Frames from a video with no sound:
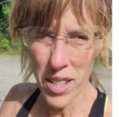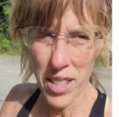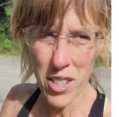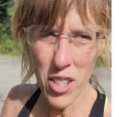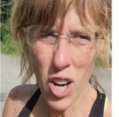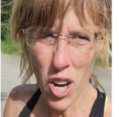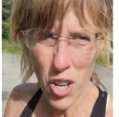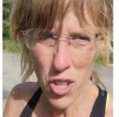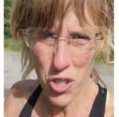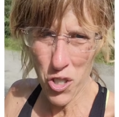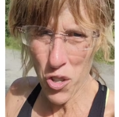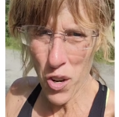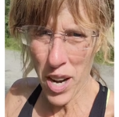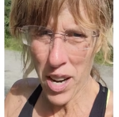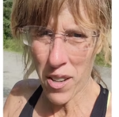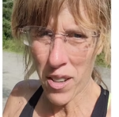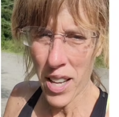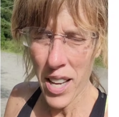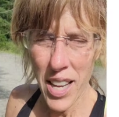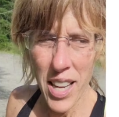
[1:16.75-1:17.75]
It's a hard
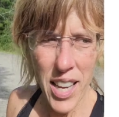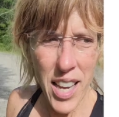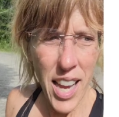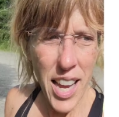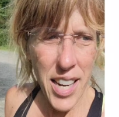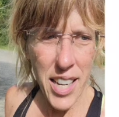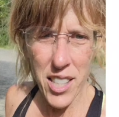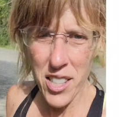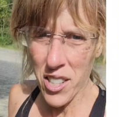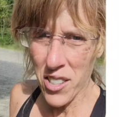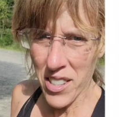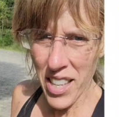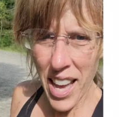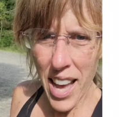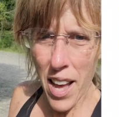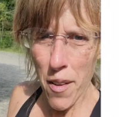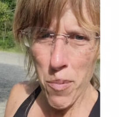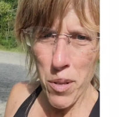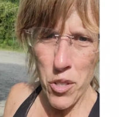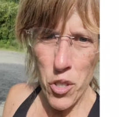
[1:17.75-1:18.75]
trail. And he says, yeah,
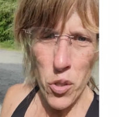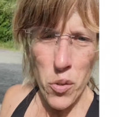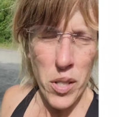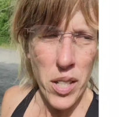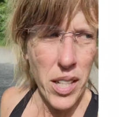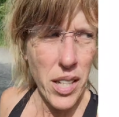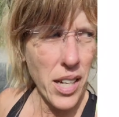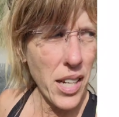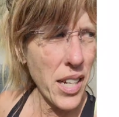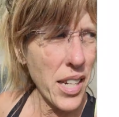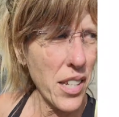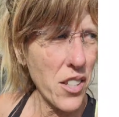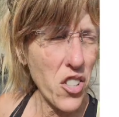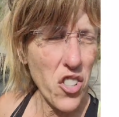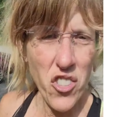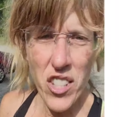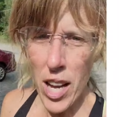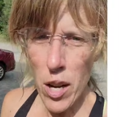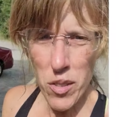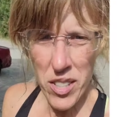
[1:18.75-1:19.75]
I've been doing it. And he
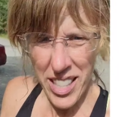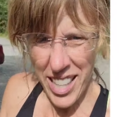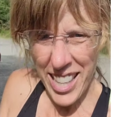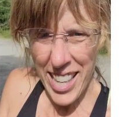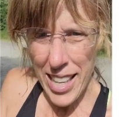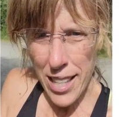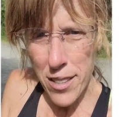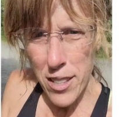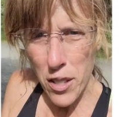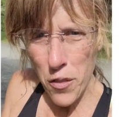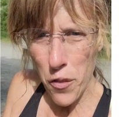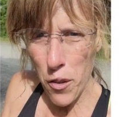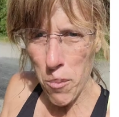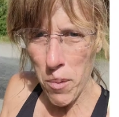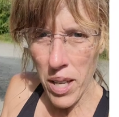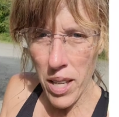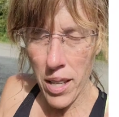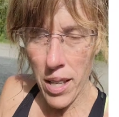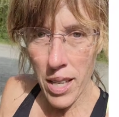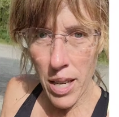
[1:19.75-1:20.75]
says, now it's like easy for
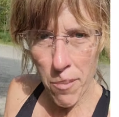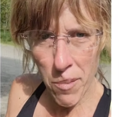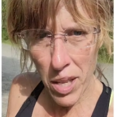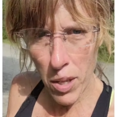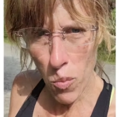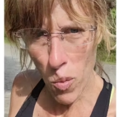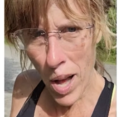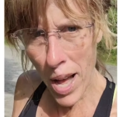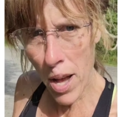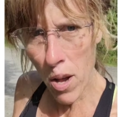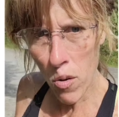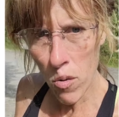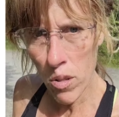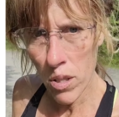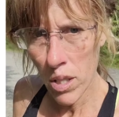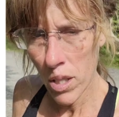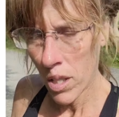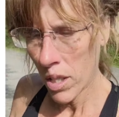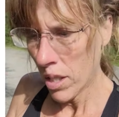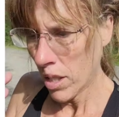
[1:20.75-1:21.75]
me. And I'm like, wow.
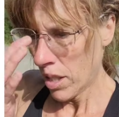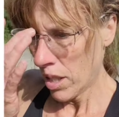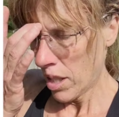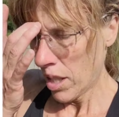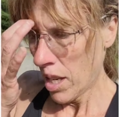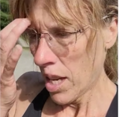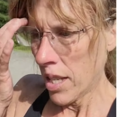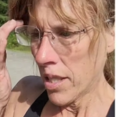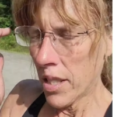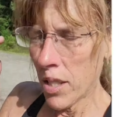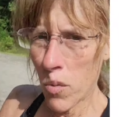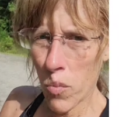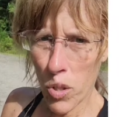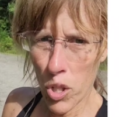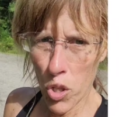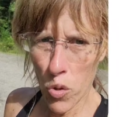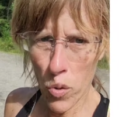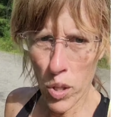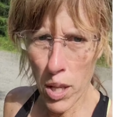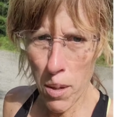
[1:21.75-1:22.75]
I said, well,
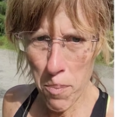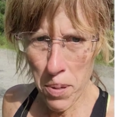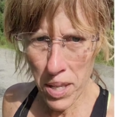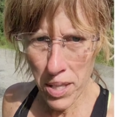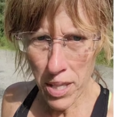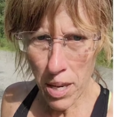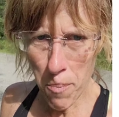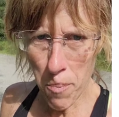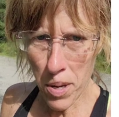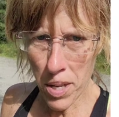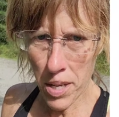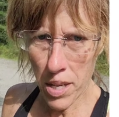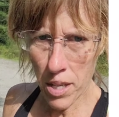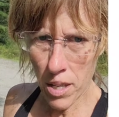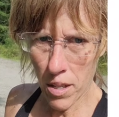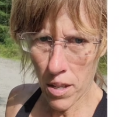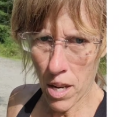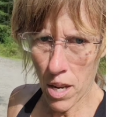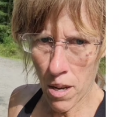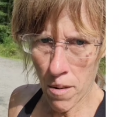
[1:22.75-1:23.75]
you really picked up on it
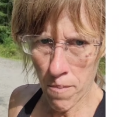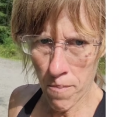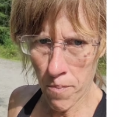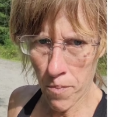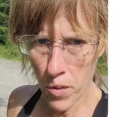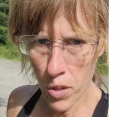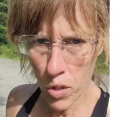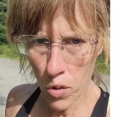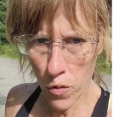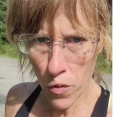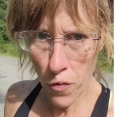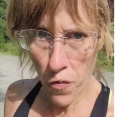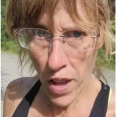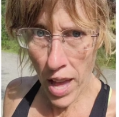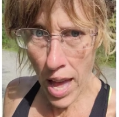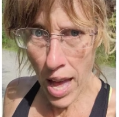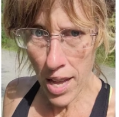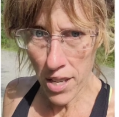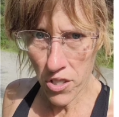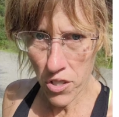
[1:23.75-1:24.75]
um,
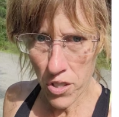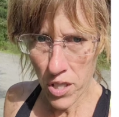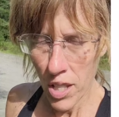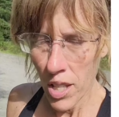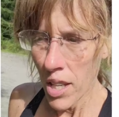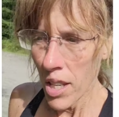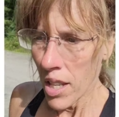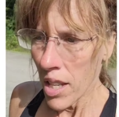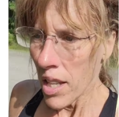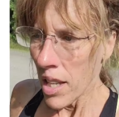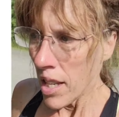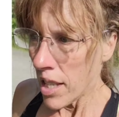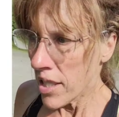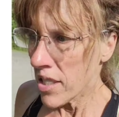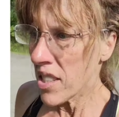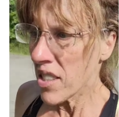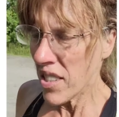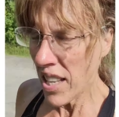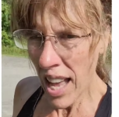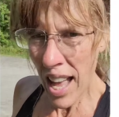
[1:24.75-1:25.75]
fast. He
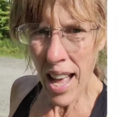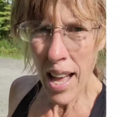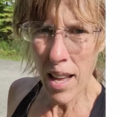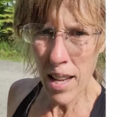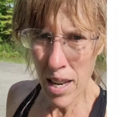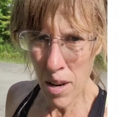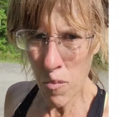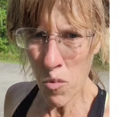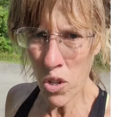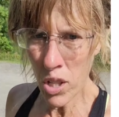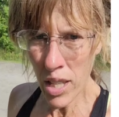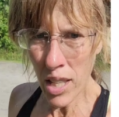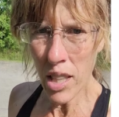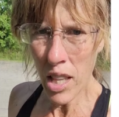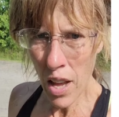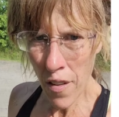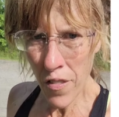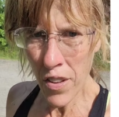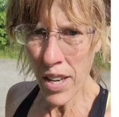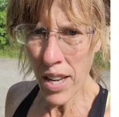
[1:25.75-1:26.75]
says, yeah, and I'm really
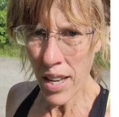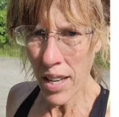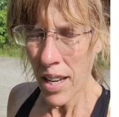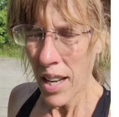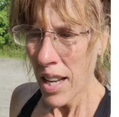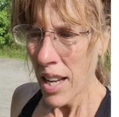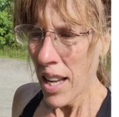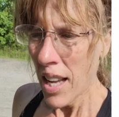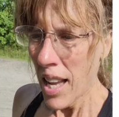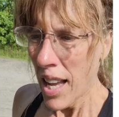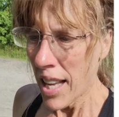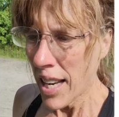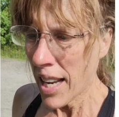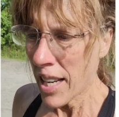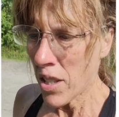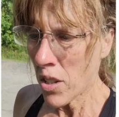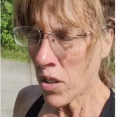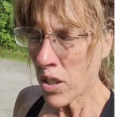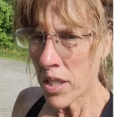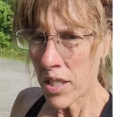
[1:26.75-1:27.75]
loving it. And I
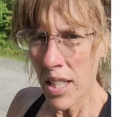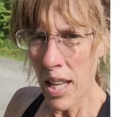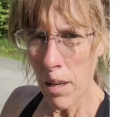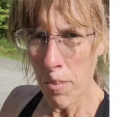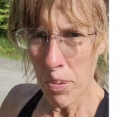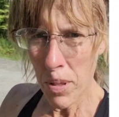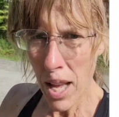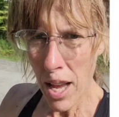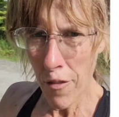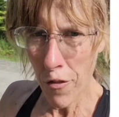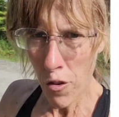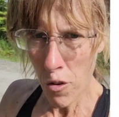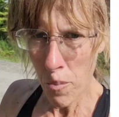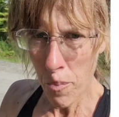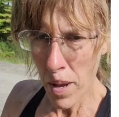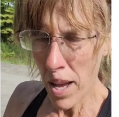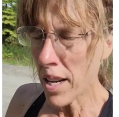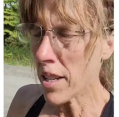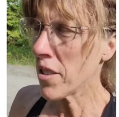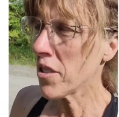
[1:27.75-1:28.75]
noticed he had platform
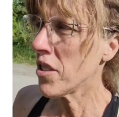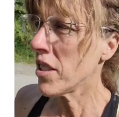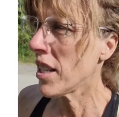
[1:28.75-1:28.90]
pedals.